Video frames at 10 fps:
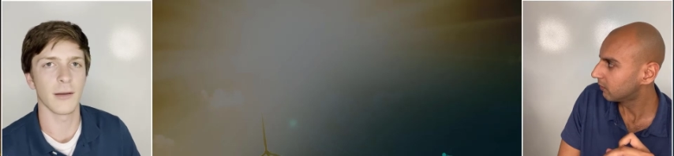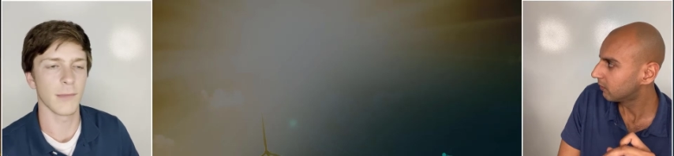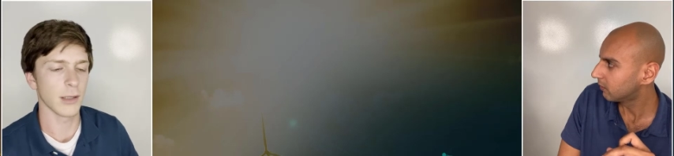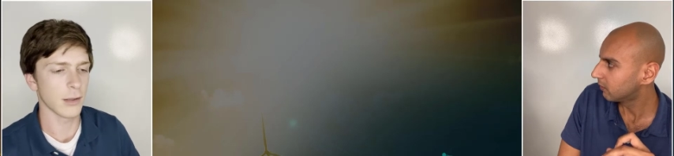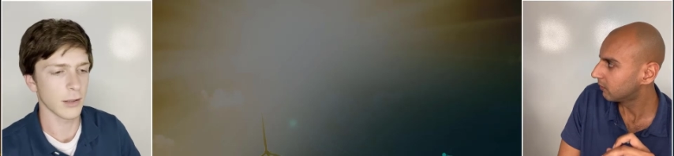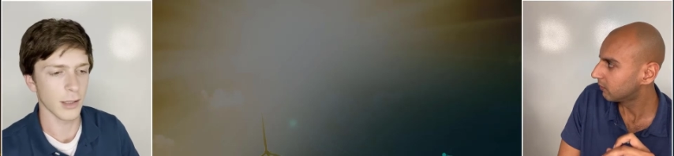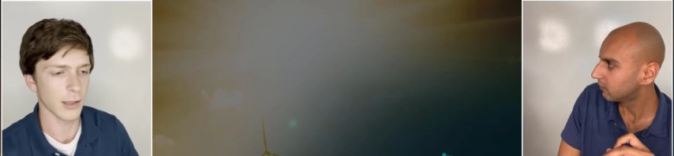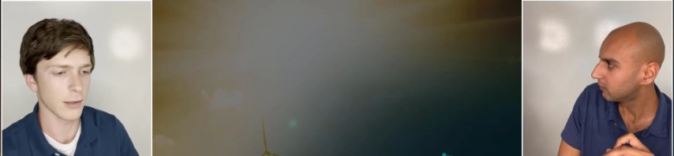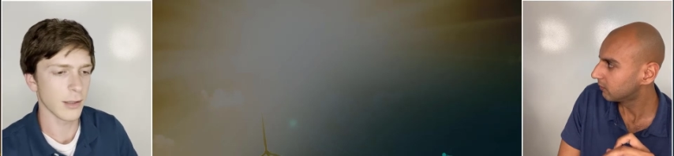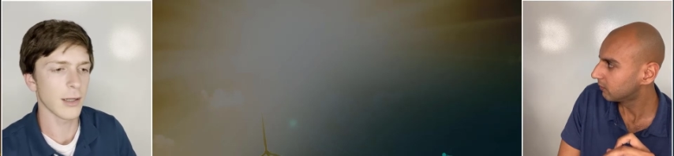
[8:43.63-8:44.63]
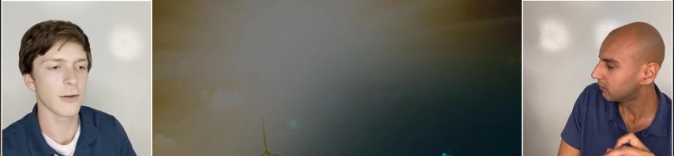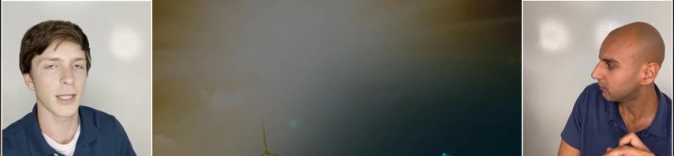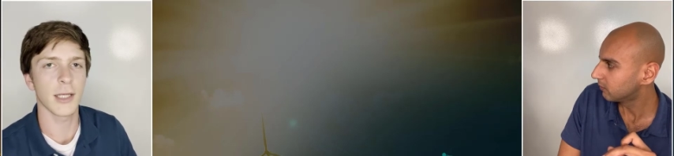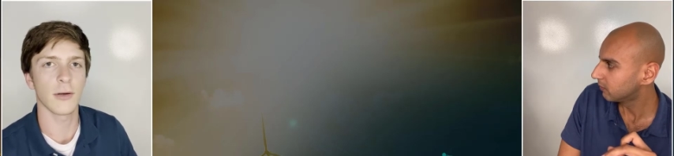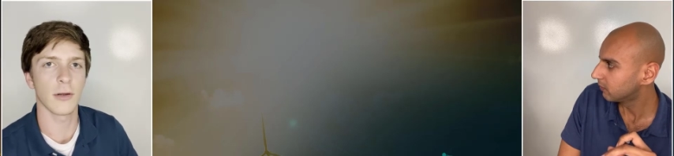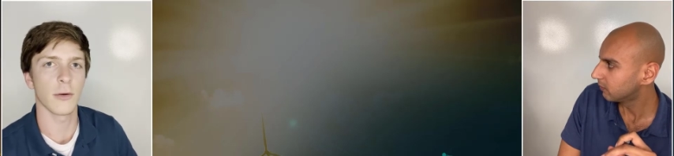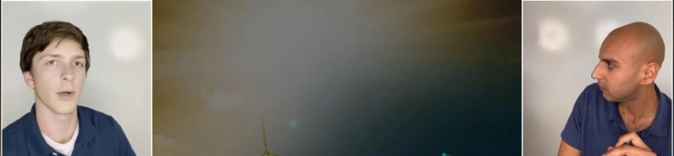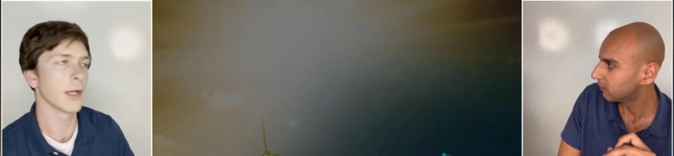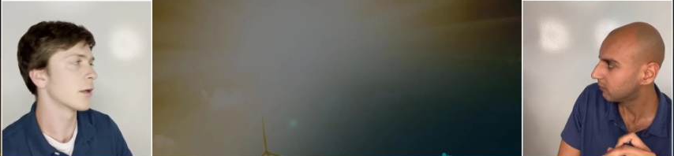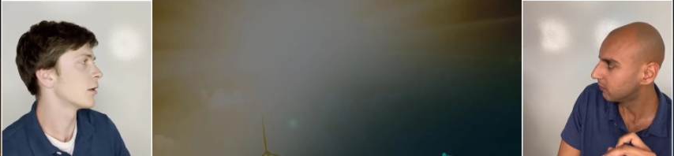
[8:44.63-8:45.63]
Speaker 1: development, it'll take you a long
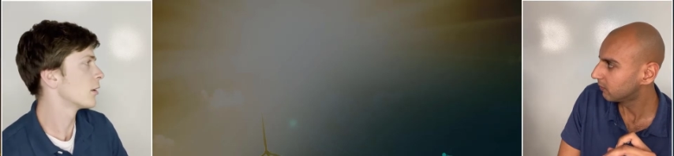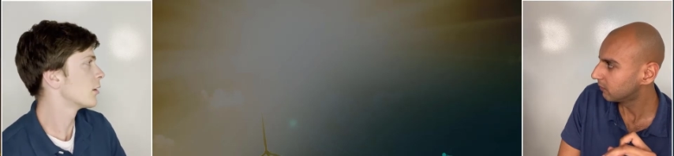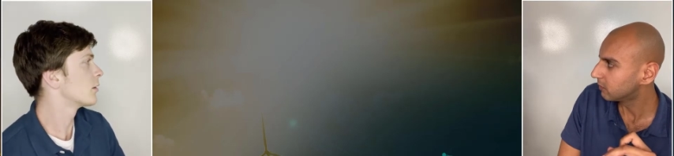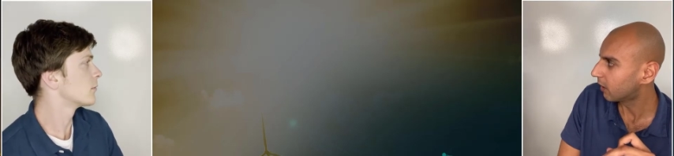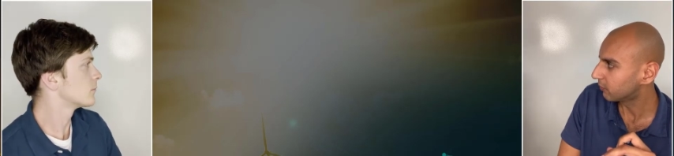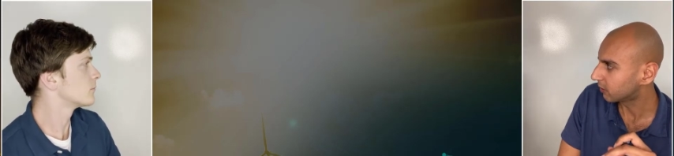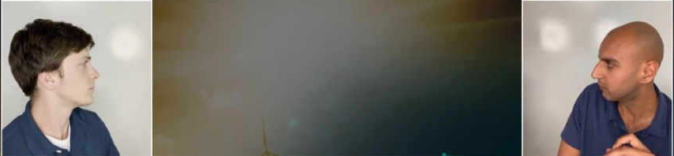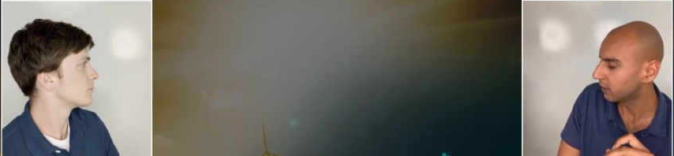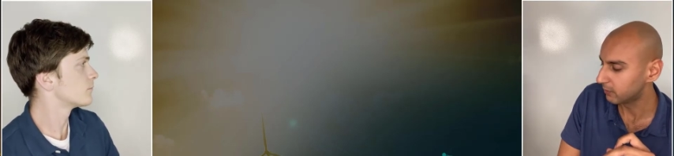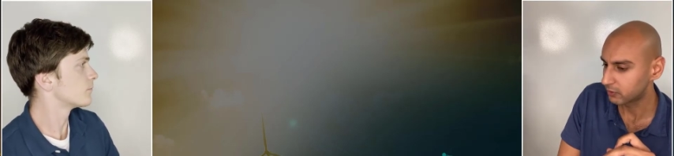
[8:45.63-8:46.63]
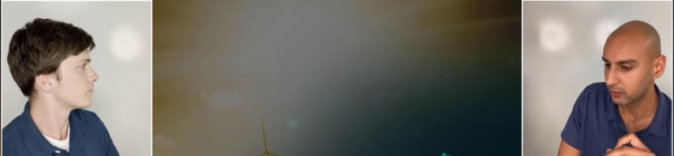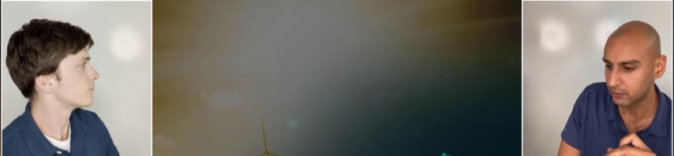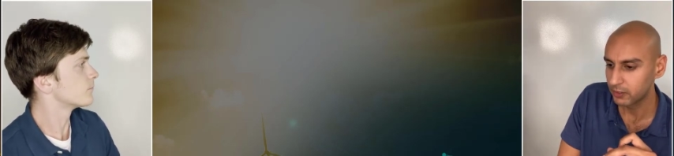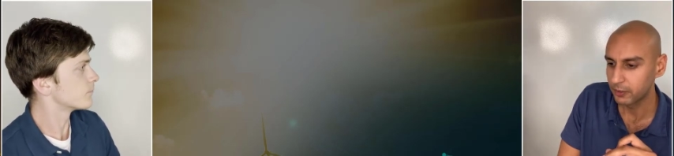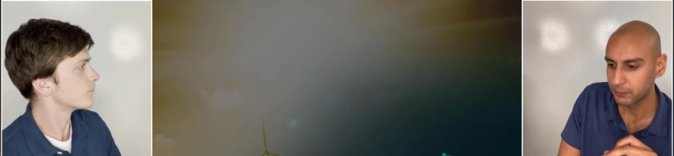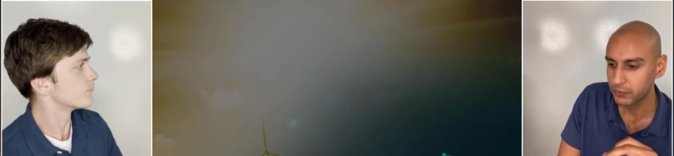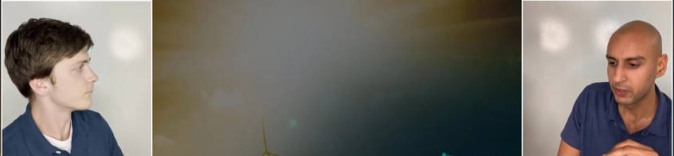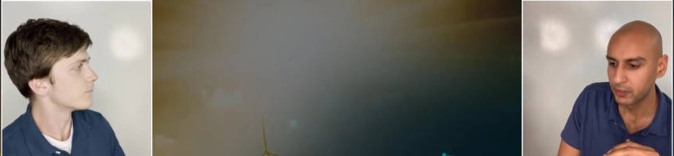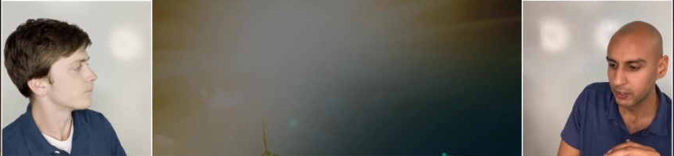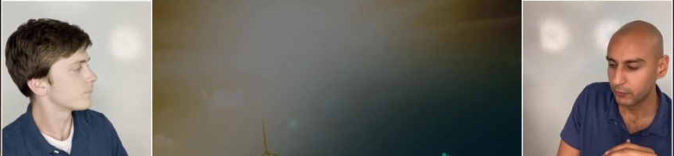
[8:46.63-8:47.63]
way.
Speaker 2: JavaScript, TypeScript, yeah.
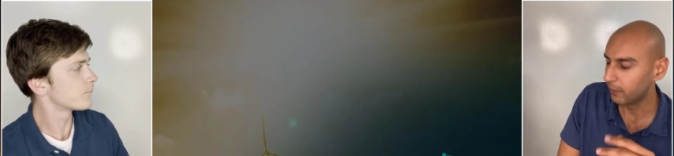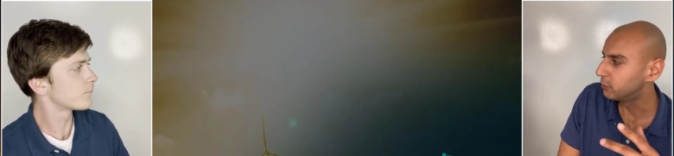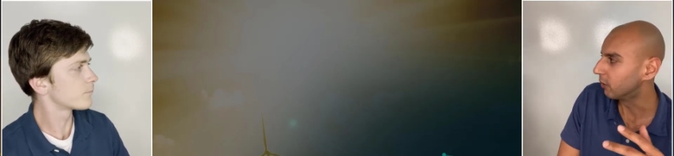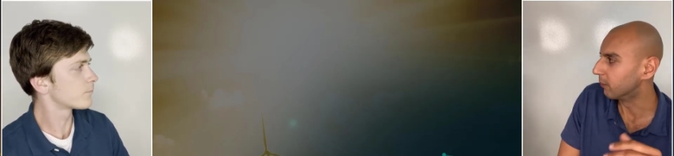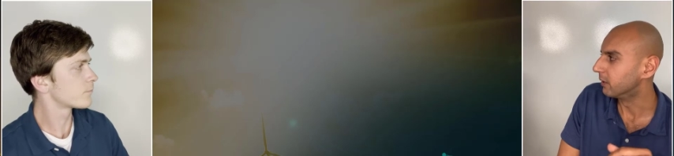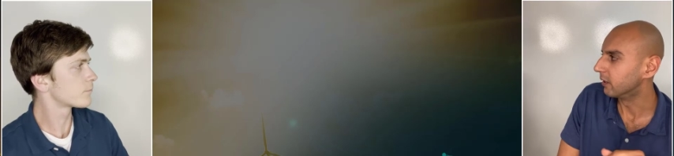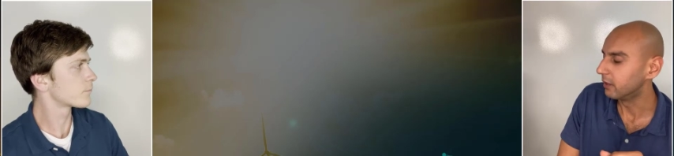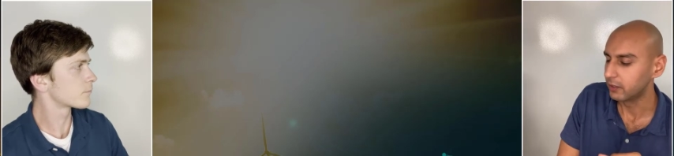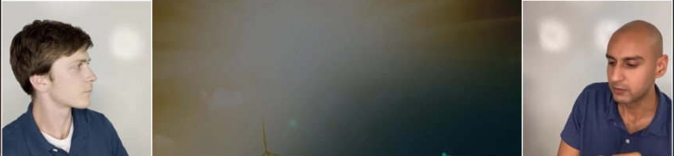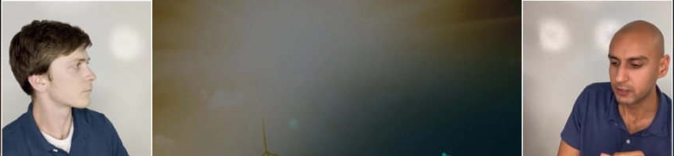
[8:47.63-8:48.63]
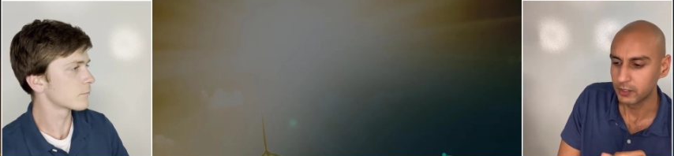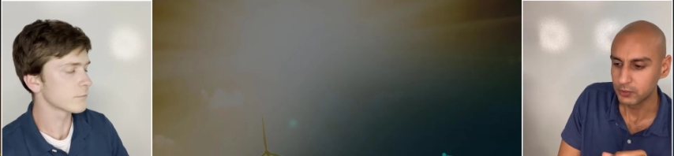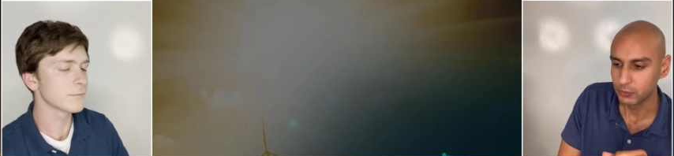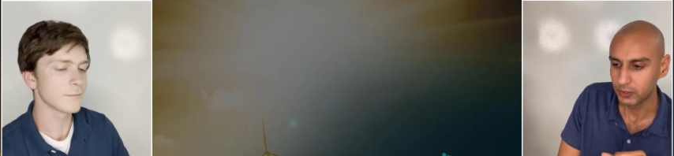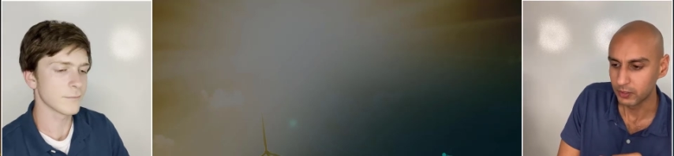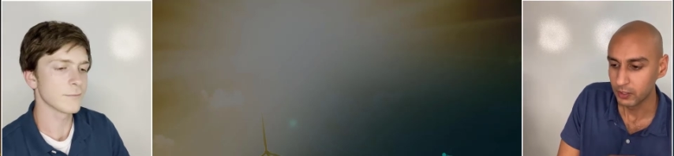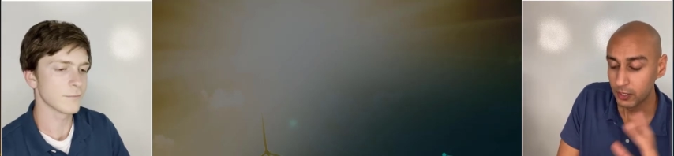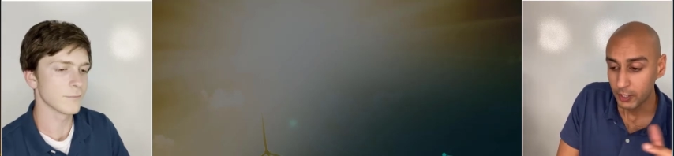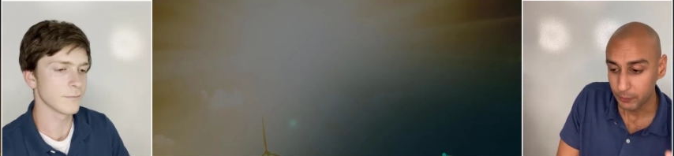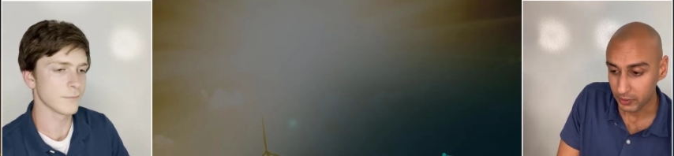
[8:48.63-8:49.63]
Mm-hmm. Web development, I think, is a nice toolkit.
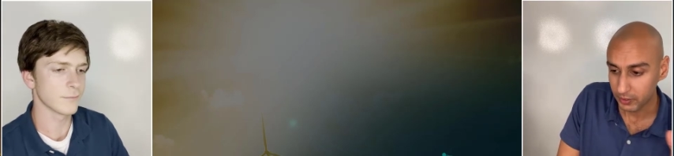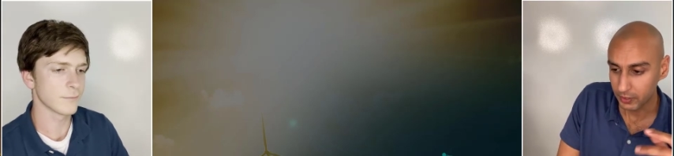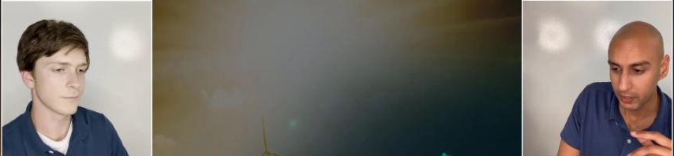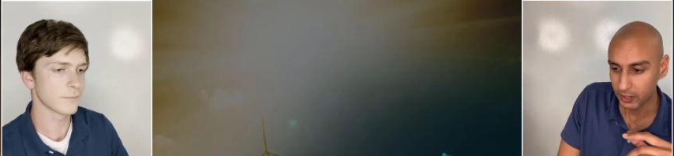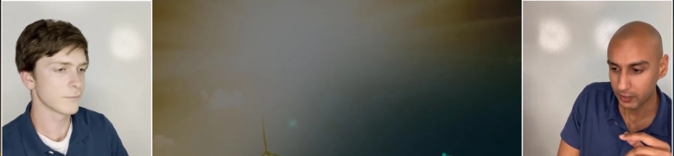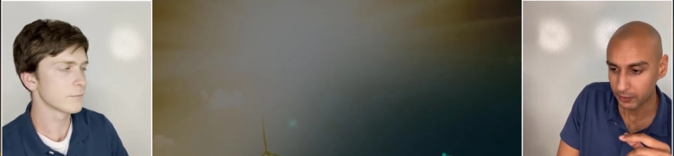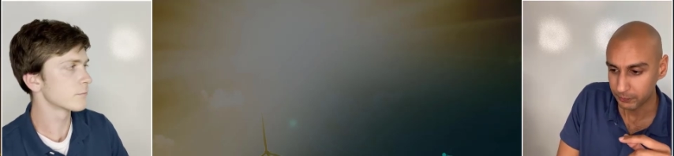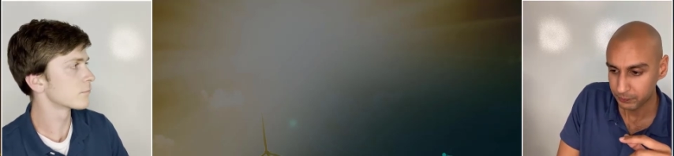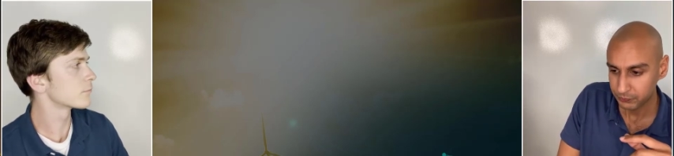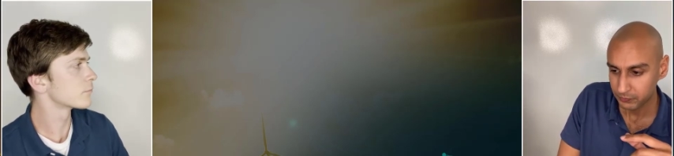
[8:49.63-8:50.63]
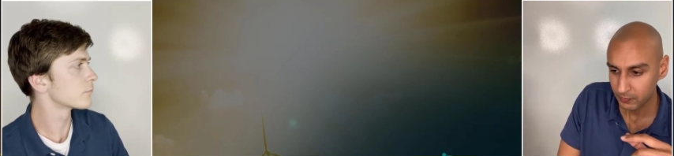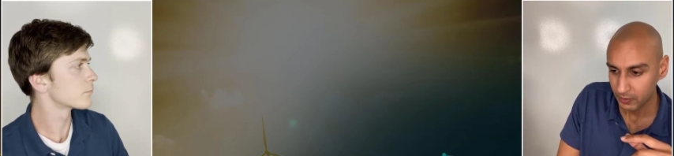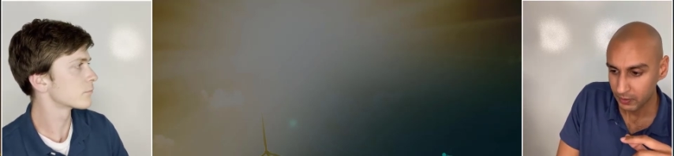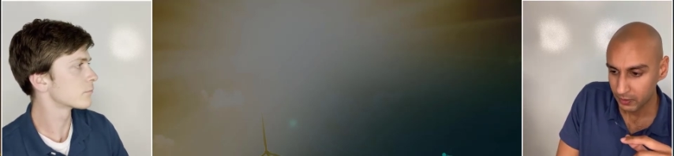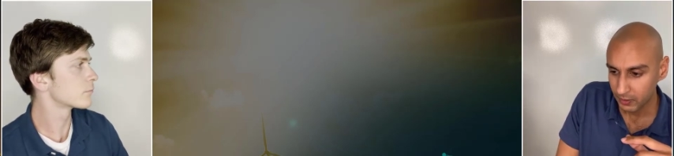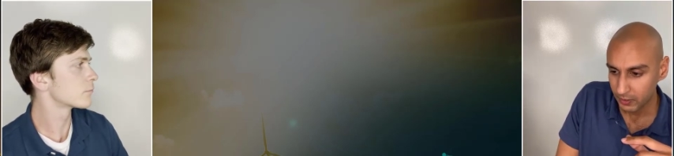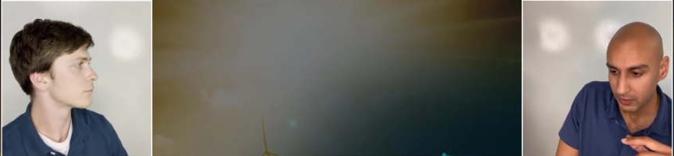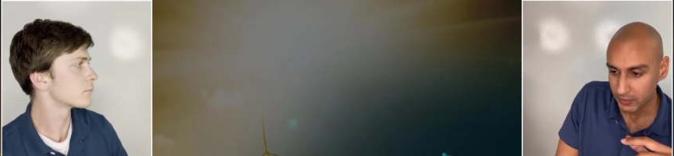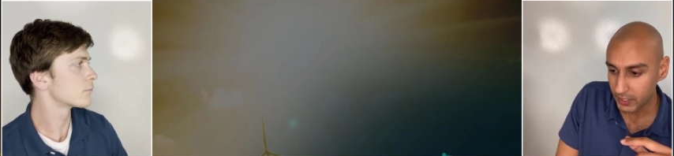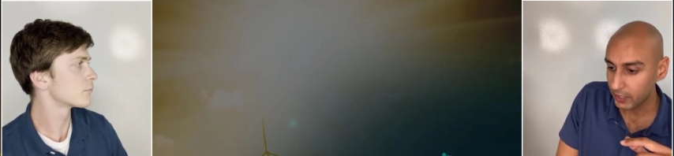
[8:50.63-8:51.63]
Mm-hmm. But um,
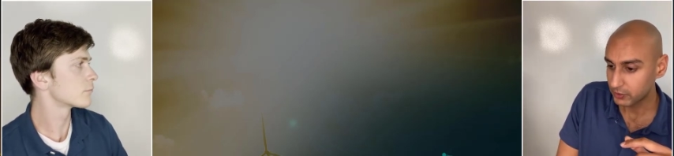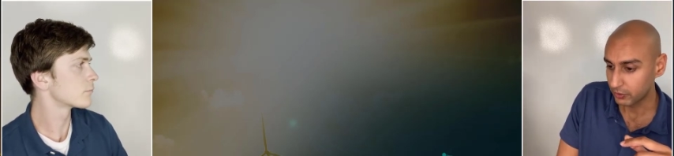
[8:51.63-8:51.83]
yeah, so